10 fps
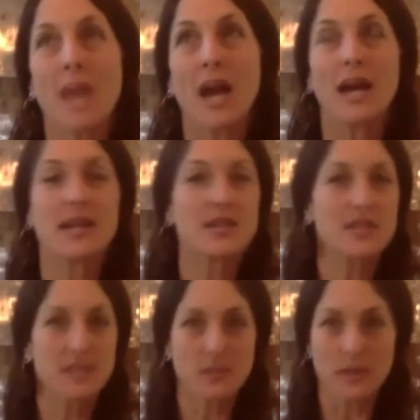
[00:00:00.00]
I just
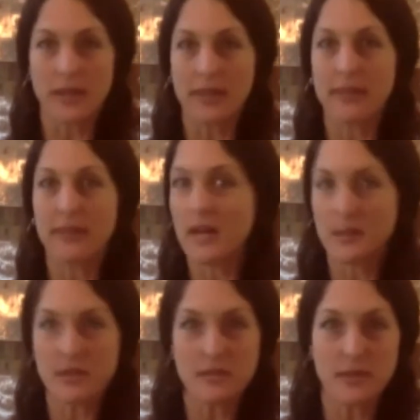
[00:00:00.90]
did what I thought I
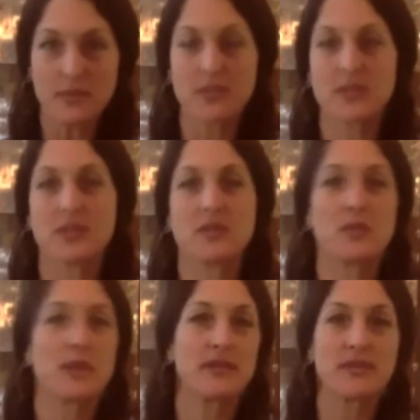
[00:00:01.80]
was supposed to do and
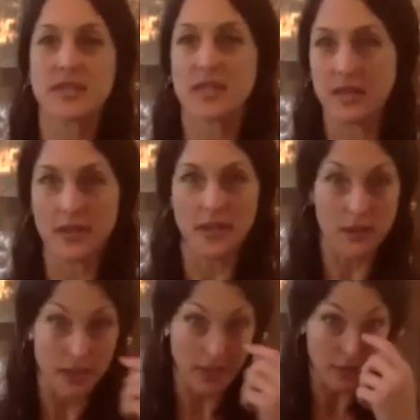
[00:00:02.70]
what I've seen all the
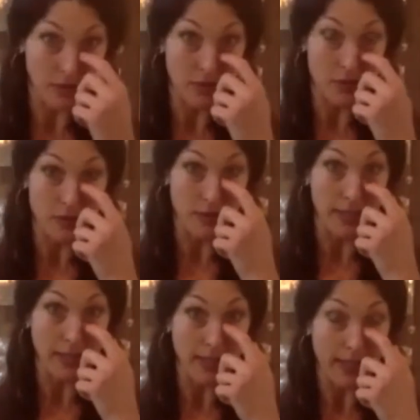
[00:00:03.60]
other dancers
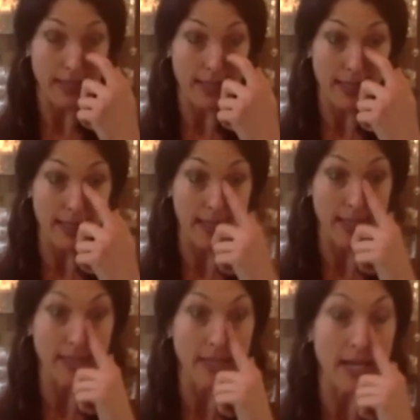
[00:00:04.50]
doing.
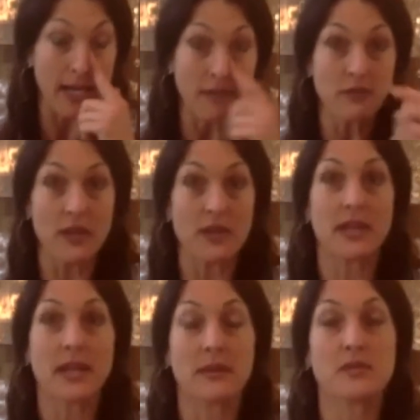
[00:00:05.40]
And I felt
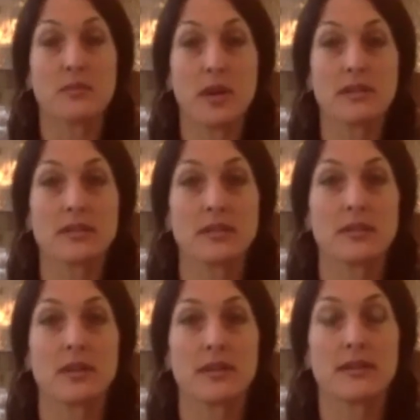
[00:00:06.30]
like I was a
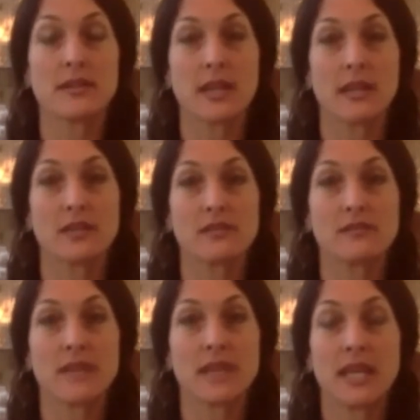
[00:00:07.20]
prostitute on the stage.
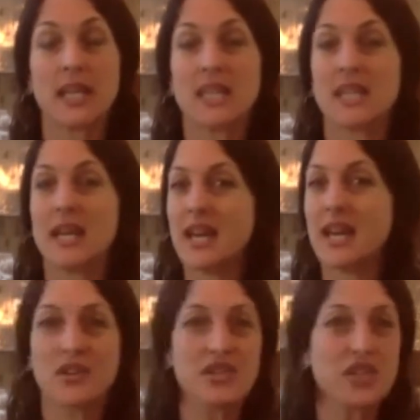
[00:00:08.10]
The
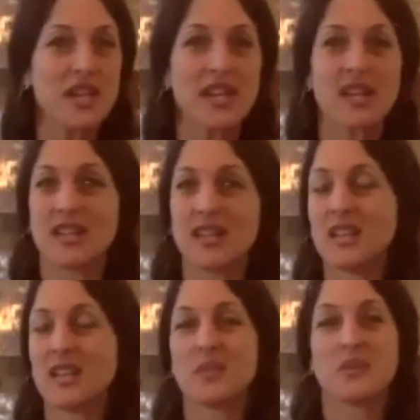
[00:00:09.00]
energy
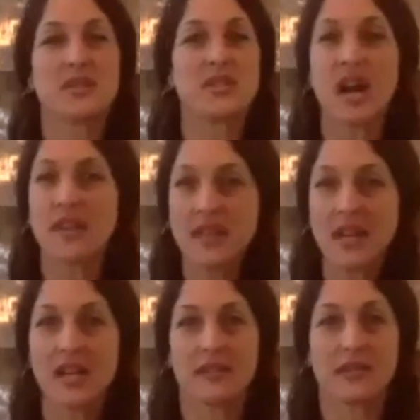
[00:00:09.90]
was not the
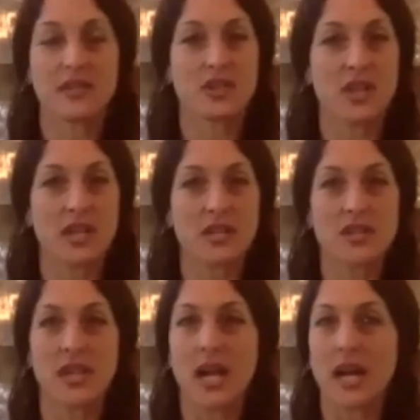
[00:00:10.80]
kind of exchange
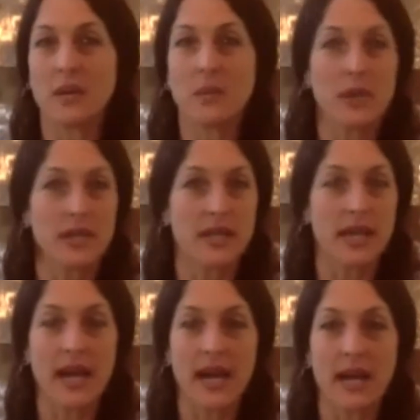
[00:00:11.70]
that I wanted to
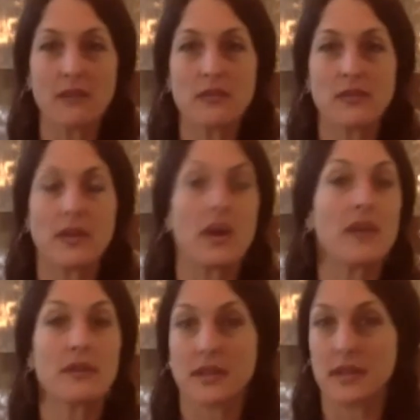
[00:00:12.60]
have. Now,
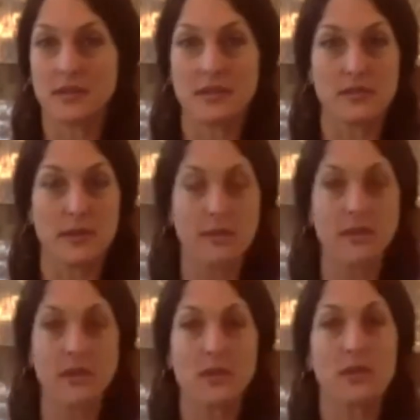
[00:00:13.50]
other dancers might be
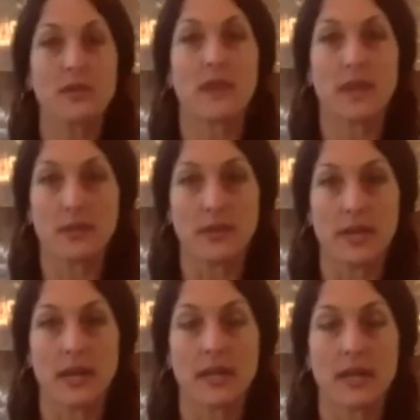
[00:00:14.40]
totally fine with that.